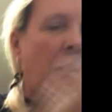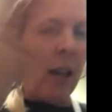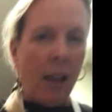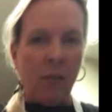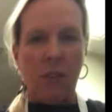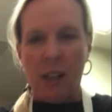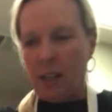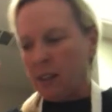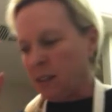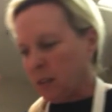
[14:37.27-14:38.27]
And
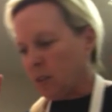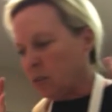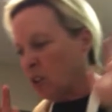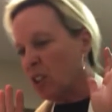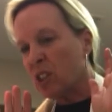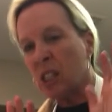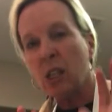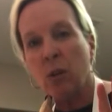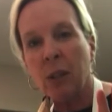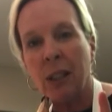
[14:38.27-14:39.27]
then the
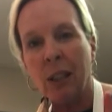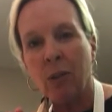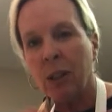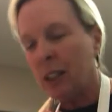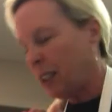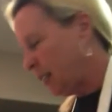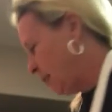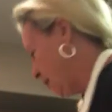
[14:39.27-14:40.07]
secret ingredient.